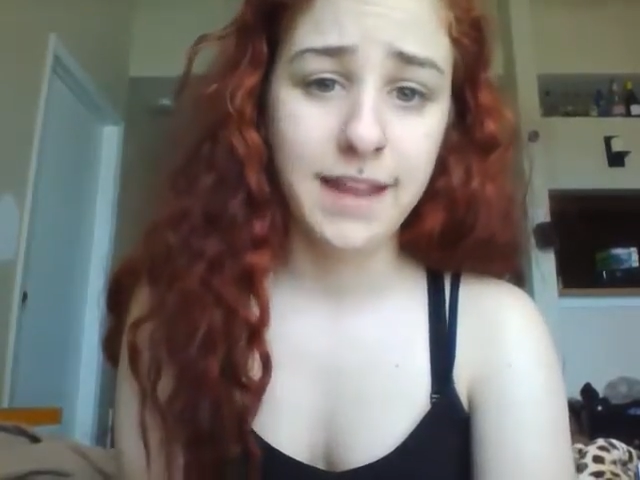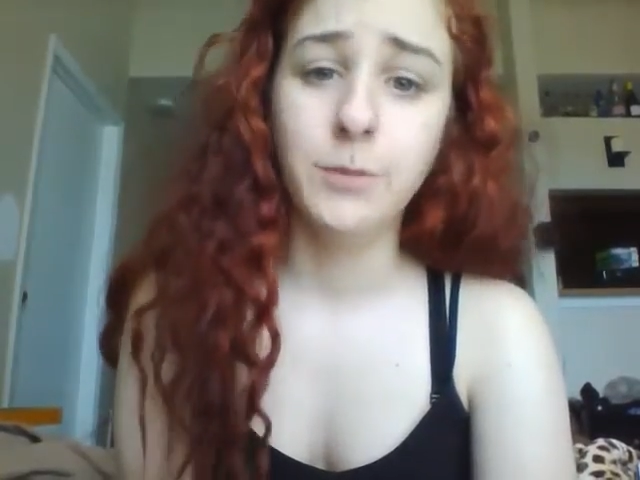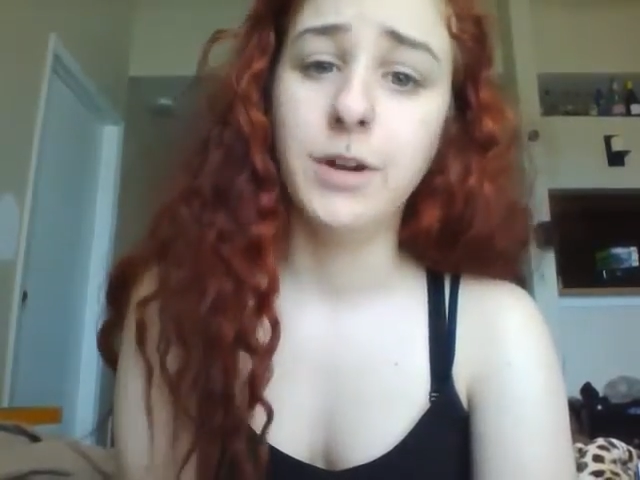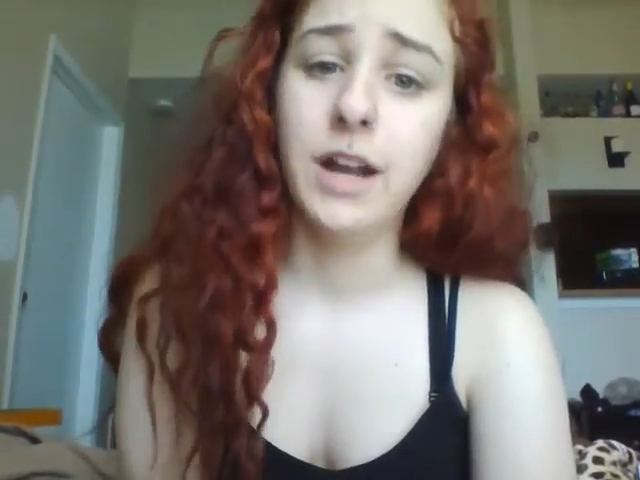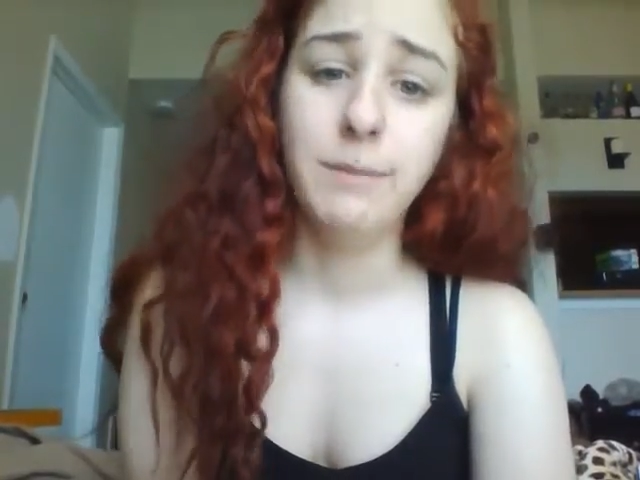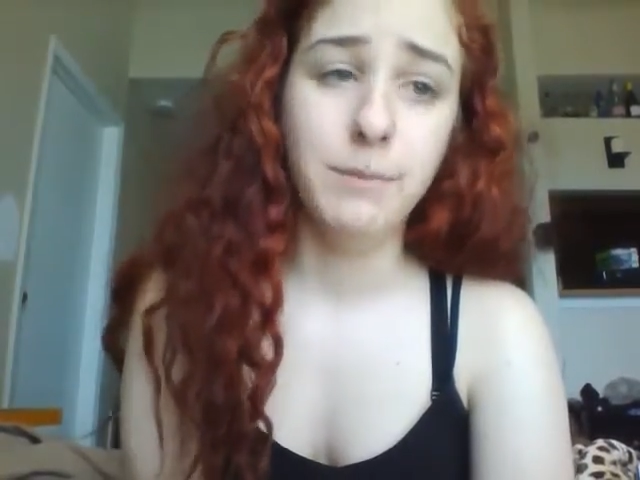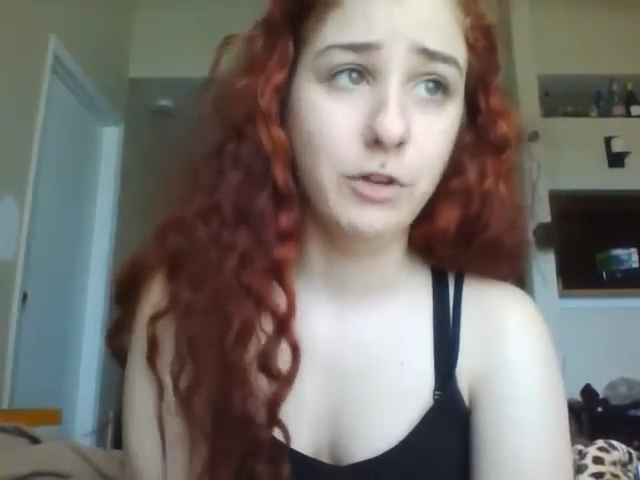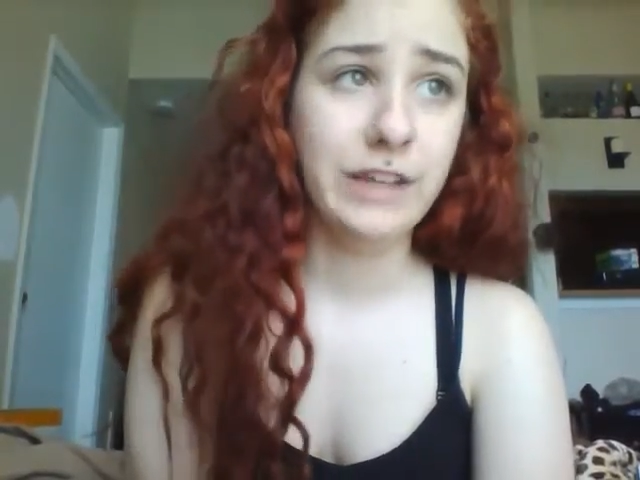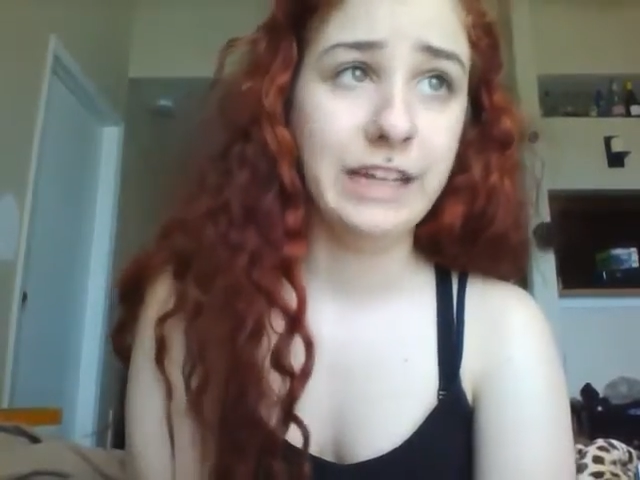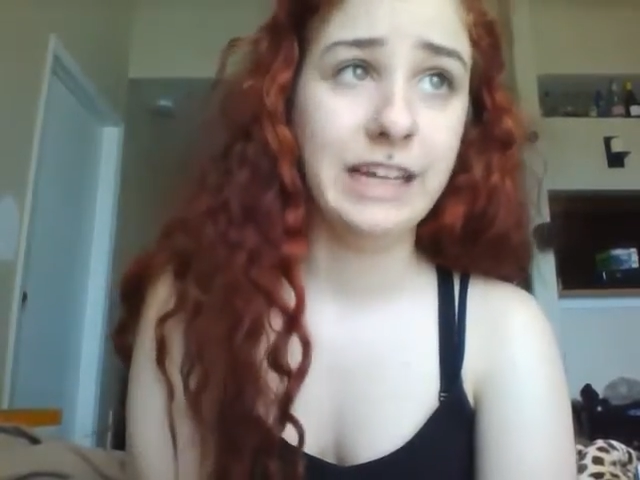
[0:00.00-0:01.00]
and where I'm
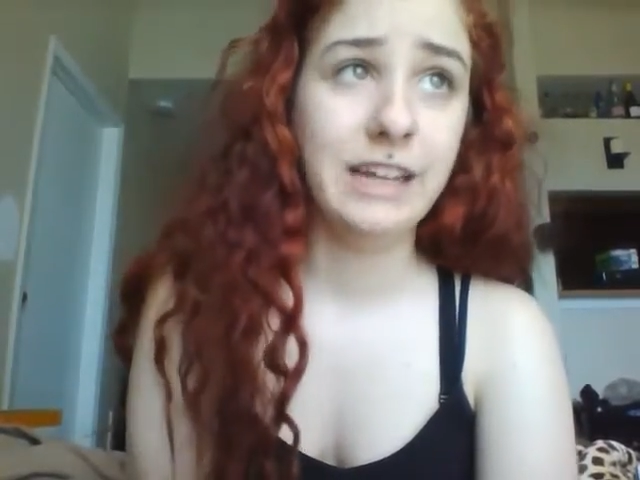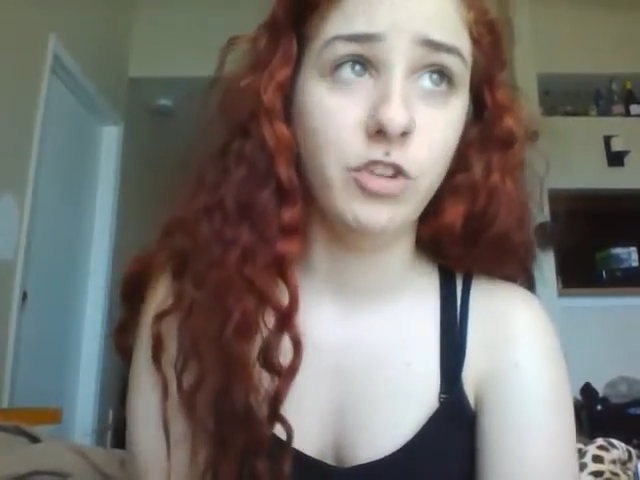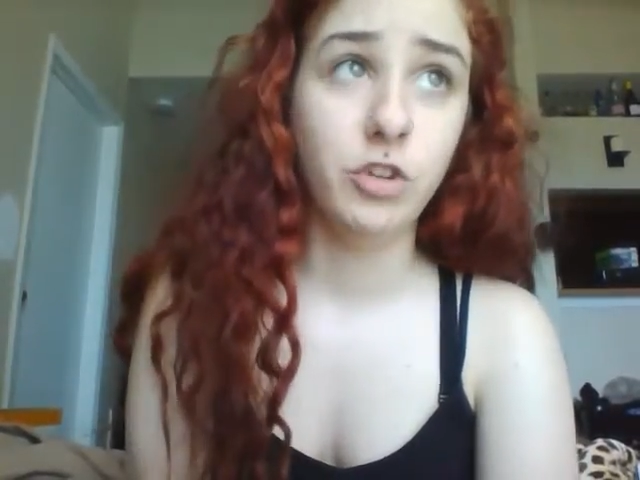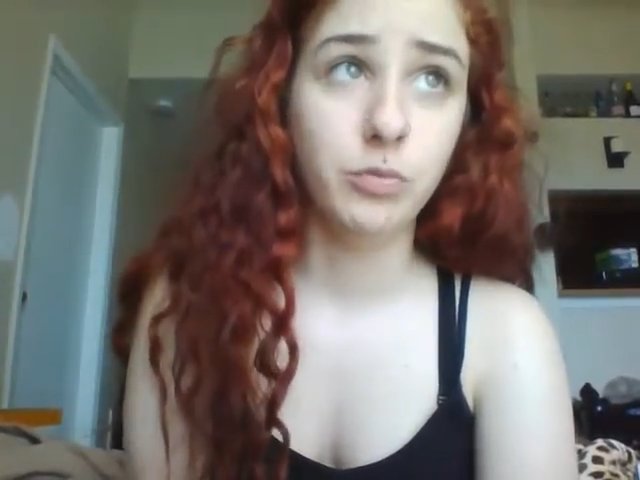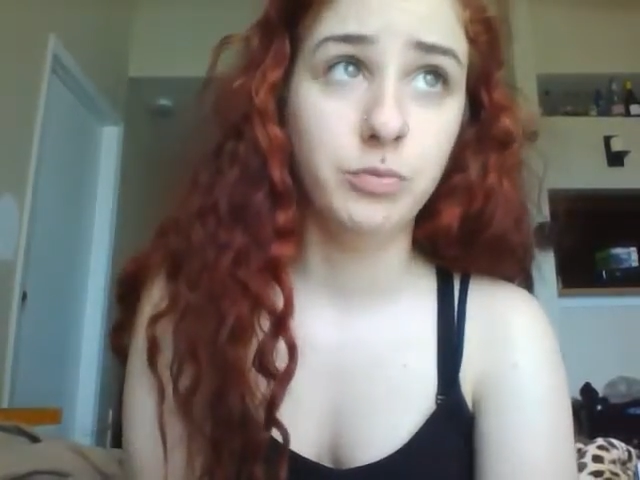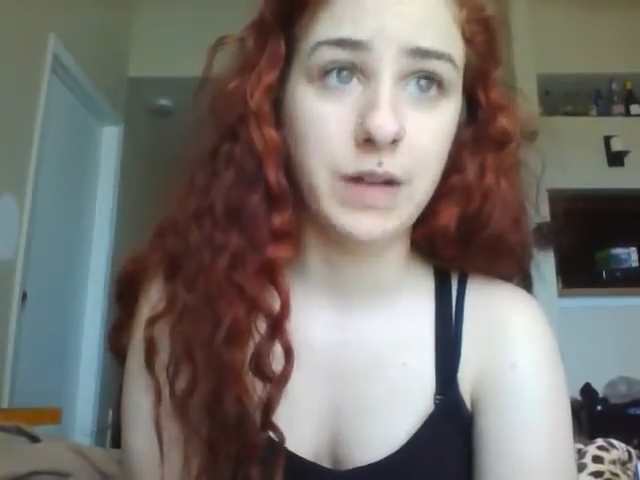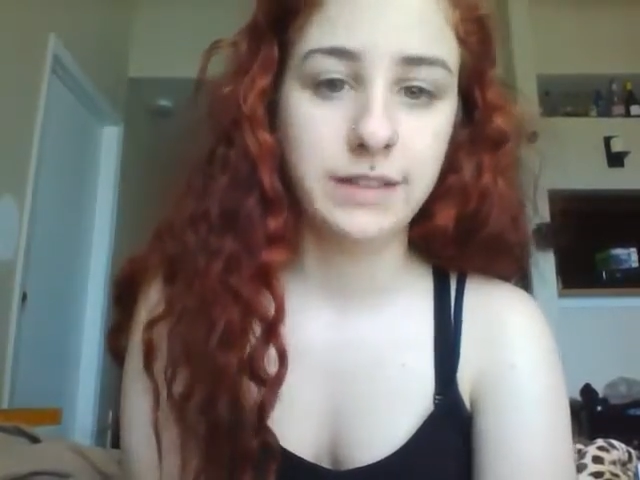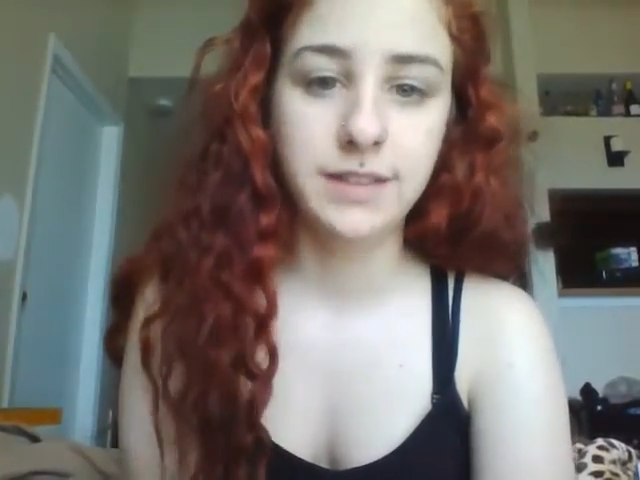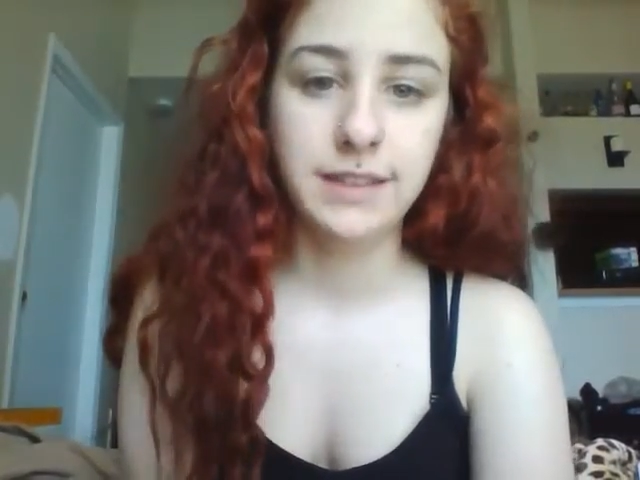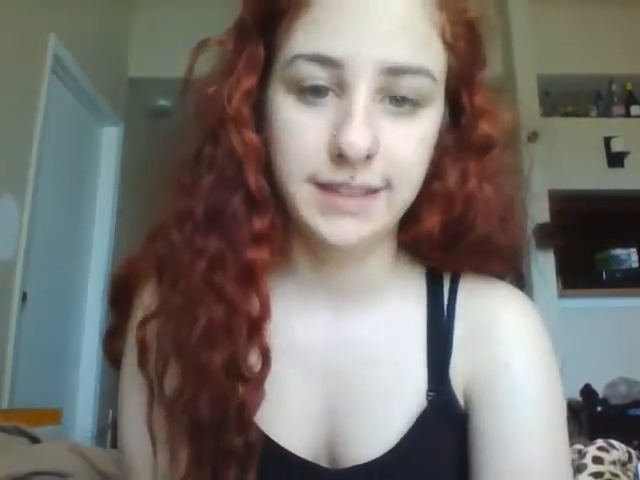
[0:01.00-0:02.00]
moving is
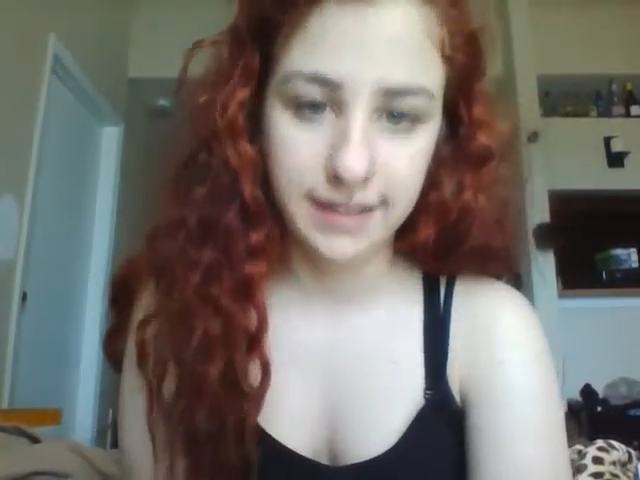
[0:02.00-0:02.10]
directly